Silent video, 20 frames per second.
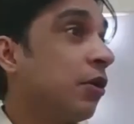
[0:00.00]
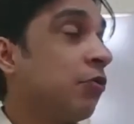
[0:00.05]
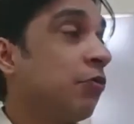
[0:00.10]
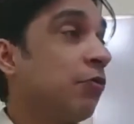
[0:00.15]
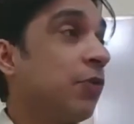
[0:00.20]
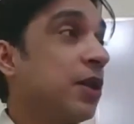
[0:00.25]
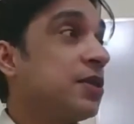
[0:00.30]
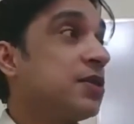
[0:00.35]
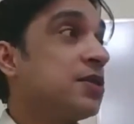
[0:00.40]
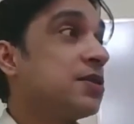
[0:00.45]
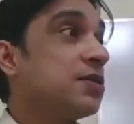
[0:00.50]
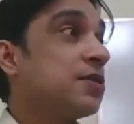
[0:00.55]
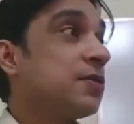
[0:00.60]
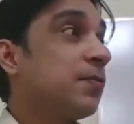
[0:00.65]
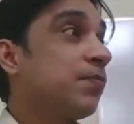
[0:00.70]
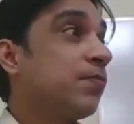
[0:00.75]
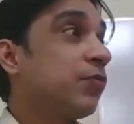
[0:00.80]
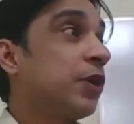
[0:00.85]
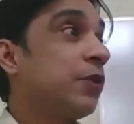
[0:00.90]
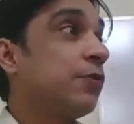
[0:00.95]
once
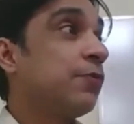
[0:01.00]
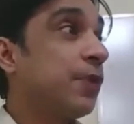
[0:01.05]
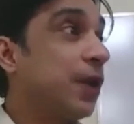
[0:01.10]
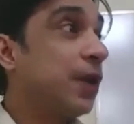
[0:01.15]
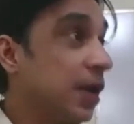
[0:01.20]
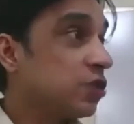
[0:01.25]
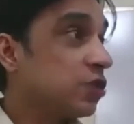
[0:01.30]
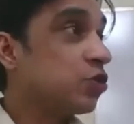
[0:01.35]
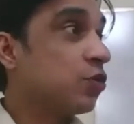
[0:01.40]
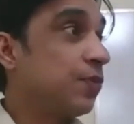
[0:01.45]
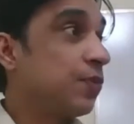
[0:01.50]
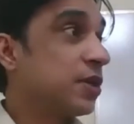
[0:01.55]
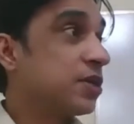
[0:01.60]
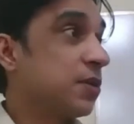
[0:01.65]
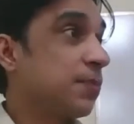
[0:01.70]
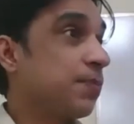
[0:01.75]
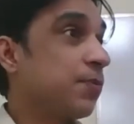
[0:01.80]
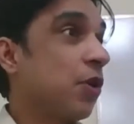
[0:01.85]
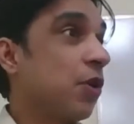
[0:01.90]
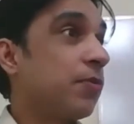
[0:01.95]
it fails to fix
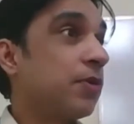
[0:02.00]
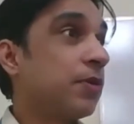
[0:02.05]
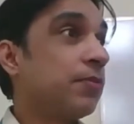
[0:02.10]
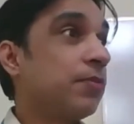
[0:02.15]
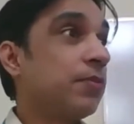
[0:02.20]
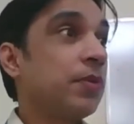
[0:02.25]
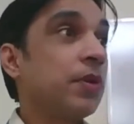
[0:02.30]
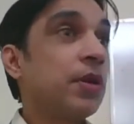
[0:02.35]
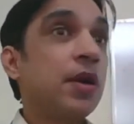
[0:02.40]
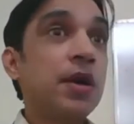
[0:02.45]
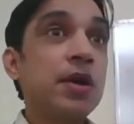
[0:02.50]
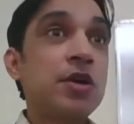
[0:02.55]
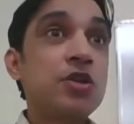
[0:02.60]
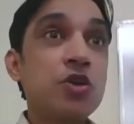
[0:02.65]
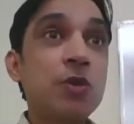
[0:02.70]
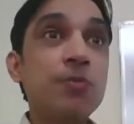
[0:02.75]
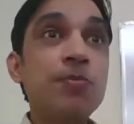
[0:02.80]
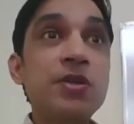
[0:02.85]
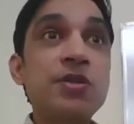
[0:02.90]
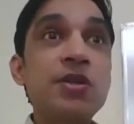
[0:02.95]
the problem, it
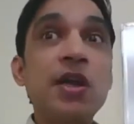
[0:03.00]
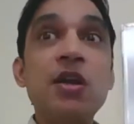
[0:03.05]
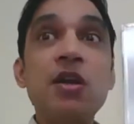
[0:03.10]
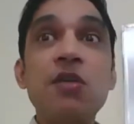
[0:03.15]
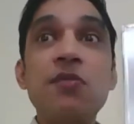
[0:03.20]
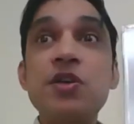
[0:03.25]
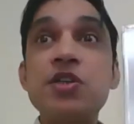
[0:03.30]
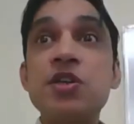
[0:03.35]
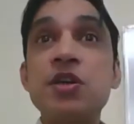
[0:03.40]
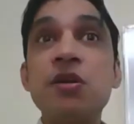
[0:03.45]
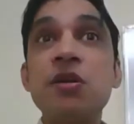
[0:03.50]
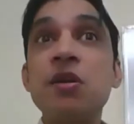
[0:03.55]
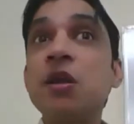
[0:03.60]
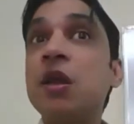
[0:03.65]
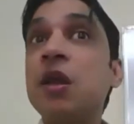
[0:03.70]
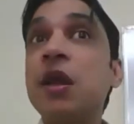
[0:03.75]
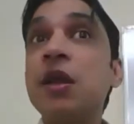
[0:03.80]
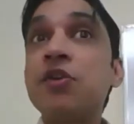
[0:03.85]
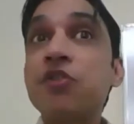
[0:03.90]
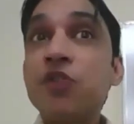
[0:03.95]
stopped the cell division,
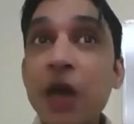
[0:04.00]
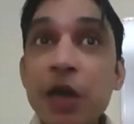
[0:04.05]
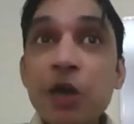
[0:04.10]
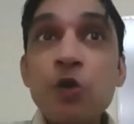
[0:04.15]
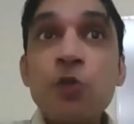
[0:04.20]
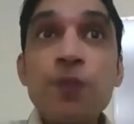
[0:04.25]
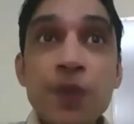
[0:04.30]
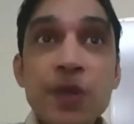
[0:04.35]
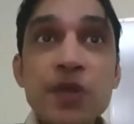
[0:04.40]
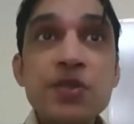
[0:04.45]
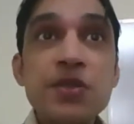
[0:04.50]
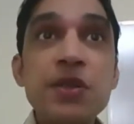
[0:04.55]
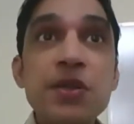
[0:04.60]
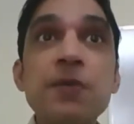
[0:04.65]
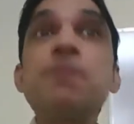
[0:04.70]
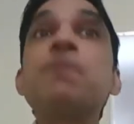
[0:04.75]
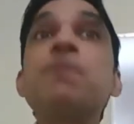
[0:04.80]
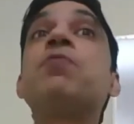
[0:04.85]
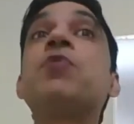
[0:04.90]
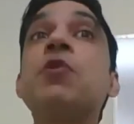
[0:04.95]
tried to fix it,
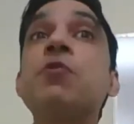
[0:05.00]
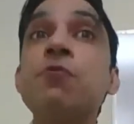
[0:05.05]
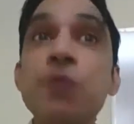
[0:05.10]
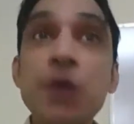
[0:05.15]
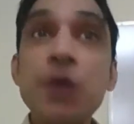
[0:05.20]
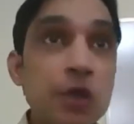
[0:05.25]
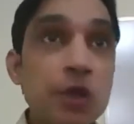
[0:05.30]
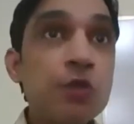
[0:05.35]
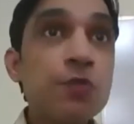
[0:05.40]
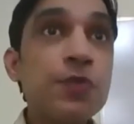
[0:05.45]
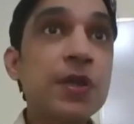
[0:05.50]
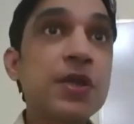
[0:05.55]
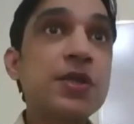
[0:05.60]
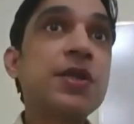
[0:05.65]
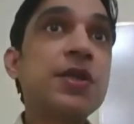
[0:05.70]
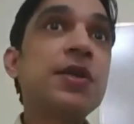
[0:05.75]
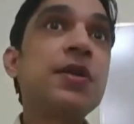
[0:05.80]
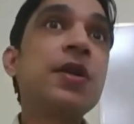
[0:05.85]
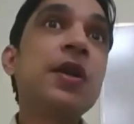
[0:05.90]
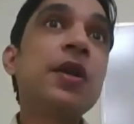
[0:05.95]
failed to fix
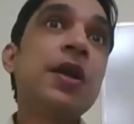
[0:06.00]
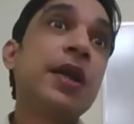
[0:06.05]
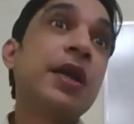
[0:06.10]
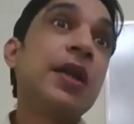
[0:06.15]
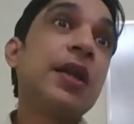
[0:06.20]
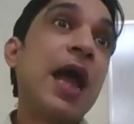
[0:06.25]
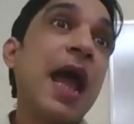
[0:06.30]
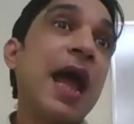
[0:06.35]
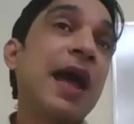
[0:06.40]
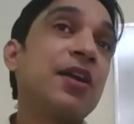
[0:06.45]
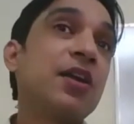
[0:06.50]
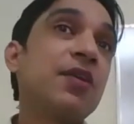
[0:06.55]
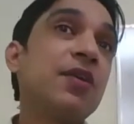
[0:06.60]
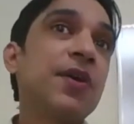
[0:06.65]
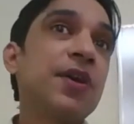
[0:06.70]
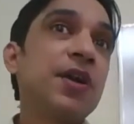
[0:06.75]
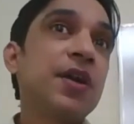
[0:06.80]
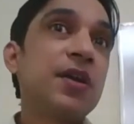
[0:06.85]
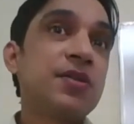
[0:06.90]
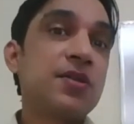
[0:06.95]
it, it
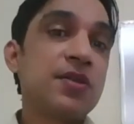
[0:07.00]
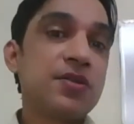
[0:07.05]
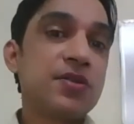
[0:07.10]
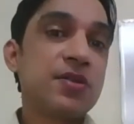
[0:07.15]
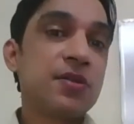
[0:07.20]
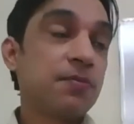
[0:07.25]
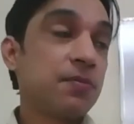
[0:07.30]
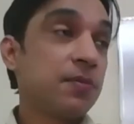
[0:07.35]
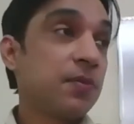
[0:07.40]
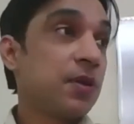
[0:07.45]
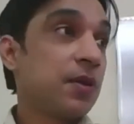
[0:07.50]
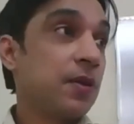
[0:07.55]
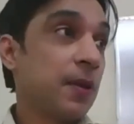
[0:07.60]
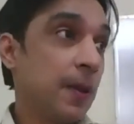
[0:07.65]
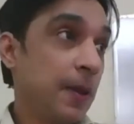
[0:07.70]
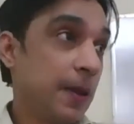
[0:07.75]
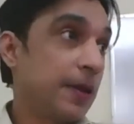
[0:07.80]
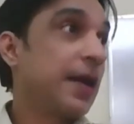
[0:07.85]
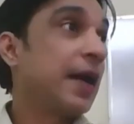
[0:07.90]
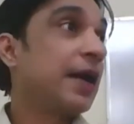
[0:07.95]
activated a system,
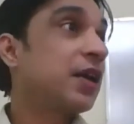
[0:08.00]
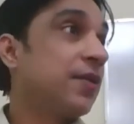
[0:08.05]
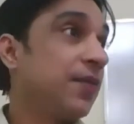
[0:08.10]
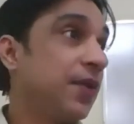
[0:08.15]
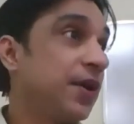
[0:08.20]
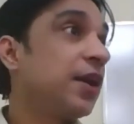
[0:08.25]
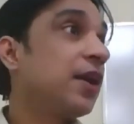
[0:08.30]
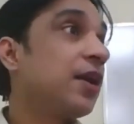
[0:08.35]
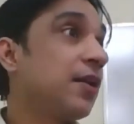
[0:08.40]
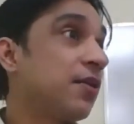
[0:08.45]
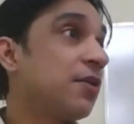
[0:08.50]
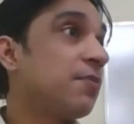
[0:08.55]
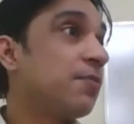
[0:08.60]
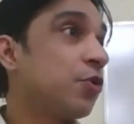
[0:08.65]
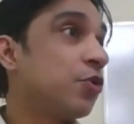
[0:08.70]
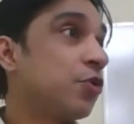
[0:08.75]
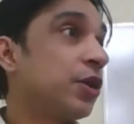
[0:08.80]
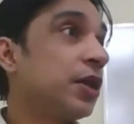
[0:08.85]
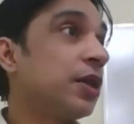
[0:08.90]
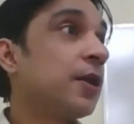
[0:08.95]
it activated another
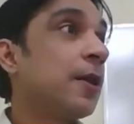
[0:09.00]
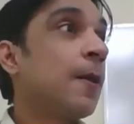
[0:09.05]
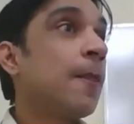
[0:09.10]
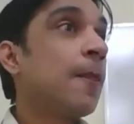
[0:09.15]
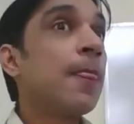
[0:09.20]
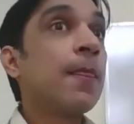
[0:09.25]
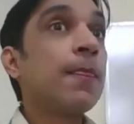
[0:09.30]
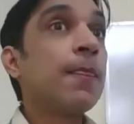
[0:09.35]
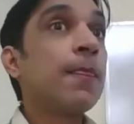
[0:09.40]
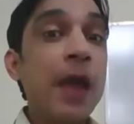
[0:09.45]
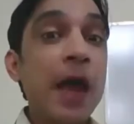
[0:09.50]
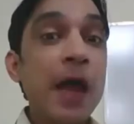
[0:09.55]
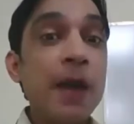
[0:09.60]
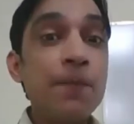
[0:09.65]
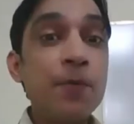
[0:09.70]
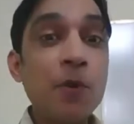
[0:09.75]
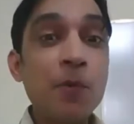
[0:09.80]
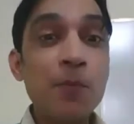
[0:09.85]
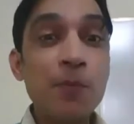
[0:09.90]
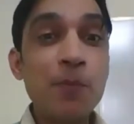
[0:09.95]
protein. That
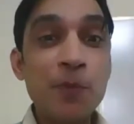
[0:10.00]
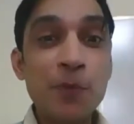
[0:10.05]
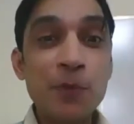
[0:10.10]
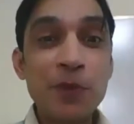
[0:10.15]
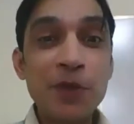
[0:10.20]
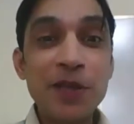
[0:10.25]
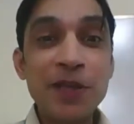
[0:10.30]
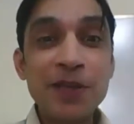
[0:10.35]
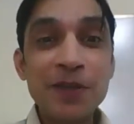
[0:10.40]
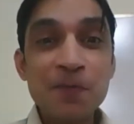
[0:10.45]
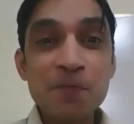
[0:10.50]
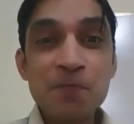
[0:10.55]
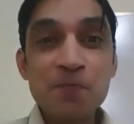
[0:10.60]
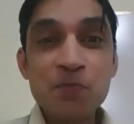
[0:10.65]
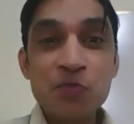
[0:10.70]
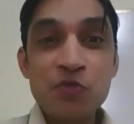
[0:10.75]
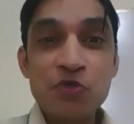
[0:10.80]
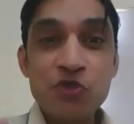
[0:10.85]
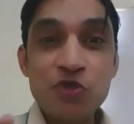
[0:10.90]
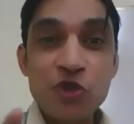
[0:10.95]
protein
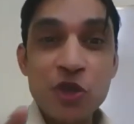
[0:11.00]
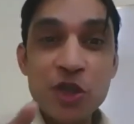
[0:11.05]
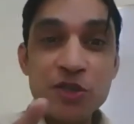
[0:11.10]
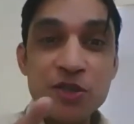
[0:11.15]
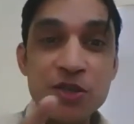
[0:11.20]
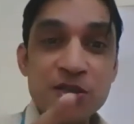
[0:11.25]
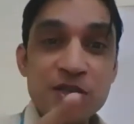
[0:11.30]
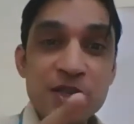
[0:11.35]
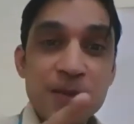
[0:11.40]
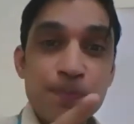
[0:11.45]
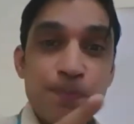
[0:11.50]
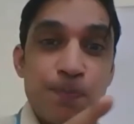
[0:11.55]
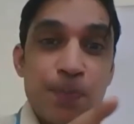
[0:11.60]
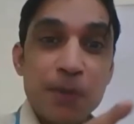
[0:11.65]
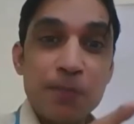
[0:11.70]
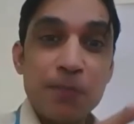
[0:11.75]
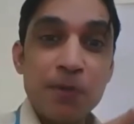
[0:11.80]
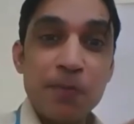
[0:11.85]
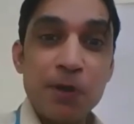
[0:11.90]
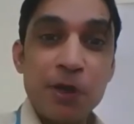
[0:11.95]
changes the
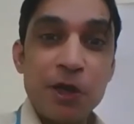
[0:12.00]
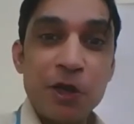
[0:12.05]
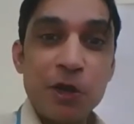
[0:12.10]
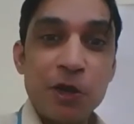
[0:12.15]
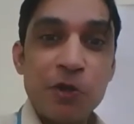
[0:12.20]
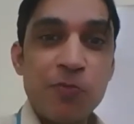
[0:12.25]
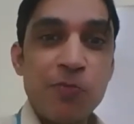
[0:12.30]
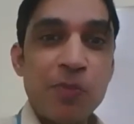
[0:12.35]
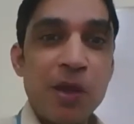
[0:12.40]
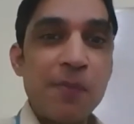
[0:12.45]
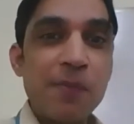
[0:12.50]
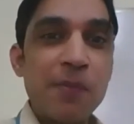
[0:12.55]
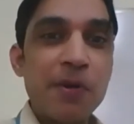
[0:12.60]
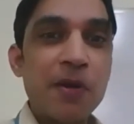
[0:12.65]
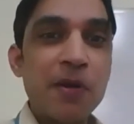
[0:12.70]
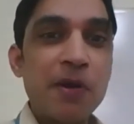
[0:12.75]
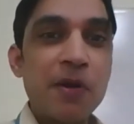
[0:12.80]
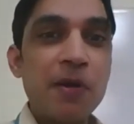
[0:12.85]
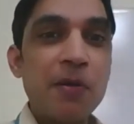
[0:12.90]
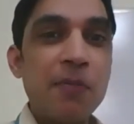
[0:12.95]
permeability of
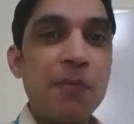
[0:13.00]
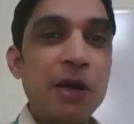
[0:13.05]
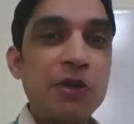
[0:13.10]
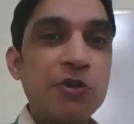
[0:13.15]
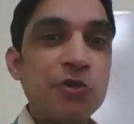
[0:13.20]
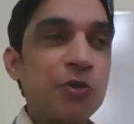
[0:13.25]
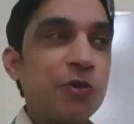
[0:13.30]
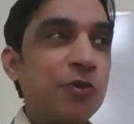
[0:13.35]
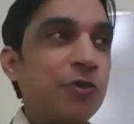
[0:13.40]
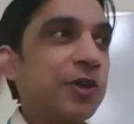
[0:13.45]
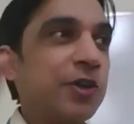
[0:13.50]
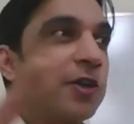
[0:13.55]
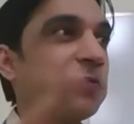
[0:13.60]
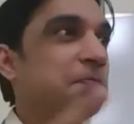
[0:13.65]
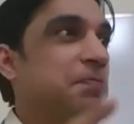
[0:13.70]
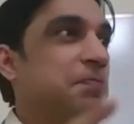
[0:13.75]
mitochondria.